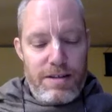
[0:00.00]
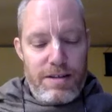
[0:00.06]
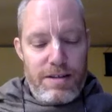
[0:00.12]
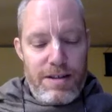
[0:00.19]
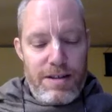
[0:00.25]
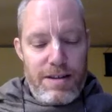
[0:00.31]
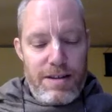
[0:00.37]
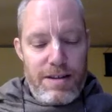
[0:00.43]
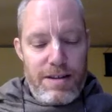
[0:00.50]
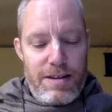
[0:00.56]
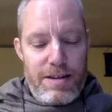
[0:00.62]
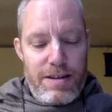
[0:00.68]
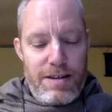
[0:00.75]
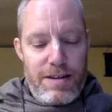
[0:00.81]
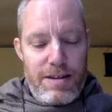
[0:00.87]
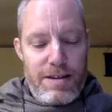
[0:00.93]
And she is
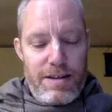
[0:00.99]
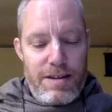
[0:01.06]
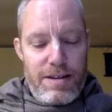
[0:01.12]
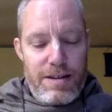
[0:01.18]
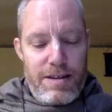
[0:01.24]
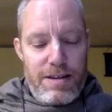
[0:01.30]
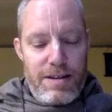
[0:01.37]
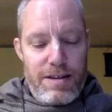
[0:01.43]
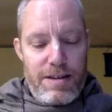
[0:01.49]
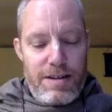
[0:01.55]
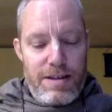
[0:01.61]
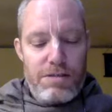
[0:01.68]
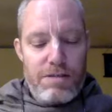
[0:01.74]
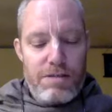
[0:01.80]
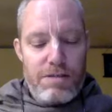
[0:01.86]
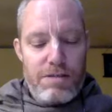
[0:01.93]
described as
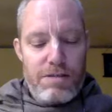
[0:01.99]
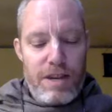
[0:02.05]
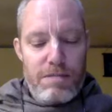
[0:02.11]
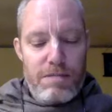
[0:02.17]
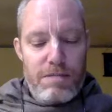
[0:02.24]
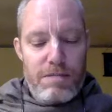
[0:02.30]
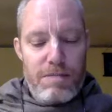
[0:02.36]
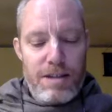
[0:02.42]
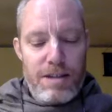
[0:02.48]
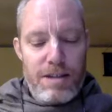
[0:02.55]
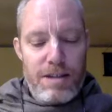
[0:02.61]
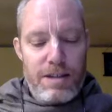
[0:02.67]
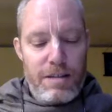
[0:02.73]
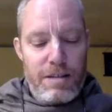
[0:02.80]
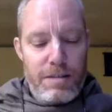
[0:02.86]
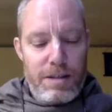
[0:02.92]
being in the company of
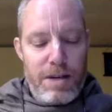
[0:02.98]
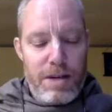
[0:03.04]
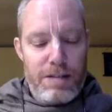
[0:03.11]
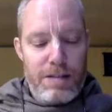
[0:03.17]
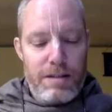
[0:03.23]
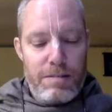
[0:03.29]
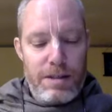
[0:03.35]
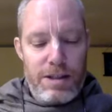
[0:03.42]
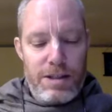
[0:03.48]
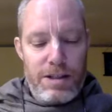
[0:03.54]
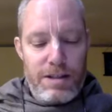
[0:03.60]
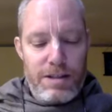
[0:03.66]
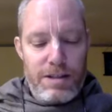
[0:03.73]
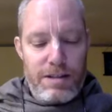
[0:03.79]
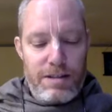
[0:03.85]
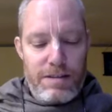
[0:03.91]
Madhava in the Rik
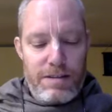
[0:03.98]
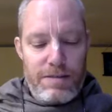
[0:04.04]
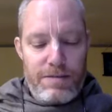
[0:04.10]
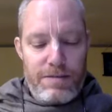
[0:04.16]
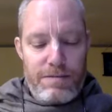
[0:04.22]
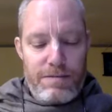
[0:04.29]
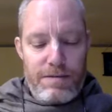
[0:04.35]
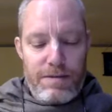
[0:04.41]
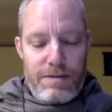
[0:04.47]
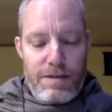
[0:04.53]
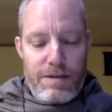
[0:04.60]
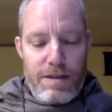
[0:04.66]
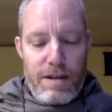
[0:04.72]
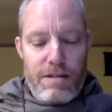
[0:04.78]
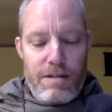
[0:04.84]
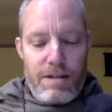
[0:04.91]
Parishishta.
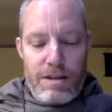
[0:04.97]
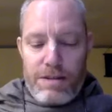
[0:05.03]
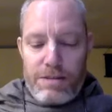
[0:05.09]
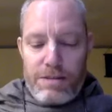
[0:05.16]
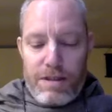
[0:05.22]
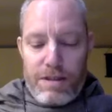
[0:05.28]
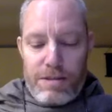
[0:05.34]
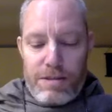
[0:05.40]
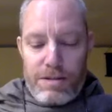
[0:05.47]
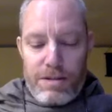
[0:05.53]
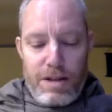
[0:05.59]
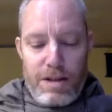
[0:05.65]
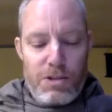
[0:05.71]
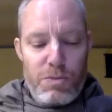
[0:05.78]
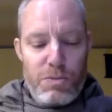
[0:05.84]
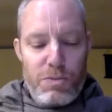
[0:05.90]
Narada describes her
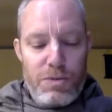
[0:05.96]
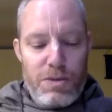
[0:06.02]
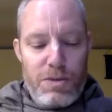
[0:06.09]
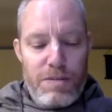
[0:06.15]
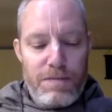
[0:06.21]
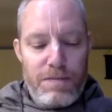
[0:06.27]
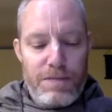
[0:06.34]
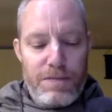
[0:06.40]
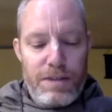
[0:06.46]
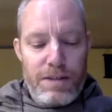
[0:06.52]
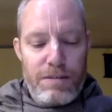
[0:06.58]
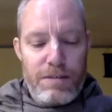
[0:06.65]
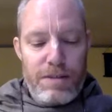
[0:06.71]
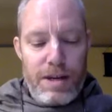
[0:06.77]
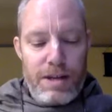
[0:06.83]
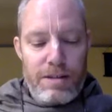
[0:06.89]
as supreme in the
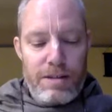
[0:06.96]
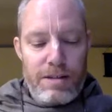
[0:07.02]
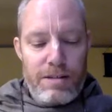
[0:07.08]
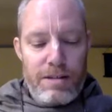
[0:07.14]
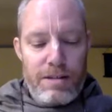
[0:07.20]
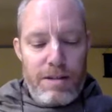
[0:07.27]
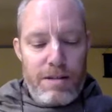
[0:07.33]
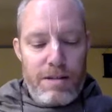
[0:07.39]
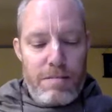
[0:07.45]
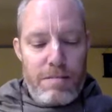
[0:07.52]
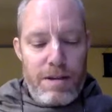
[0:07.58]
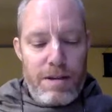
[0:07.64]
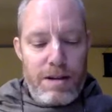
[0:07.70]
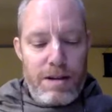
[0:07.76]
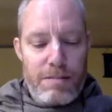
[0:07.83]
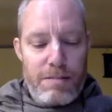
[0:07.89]
Radha
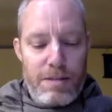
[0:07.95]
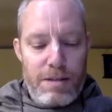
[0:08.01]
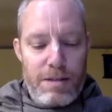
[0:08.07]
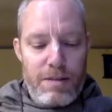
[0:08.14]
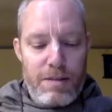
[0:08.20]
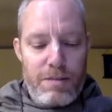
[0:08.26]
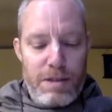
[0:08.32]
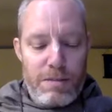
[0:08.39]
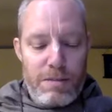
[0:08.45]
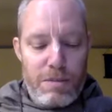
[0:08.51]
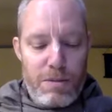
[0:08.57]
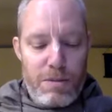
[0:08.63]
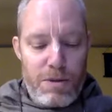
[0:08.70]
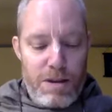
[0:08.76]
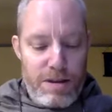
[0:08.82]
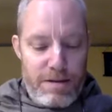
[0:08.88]
Mahatmya of Padma
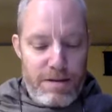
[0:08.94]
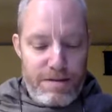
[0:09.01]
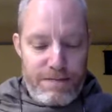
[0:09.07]
Purana.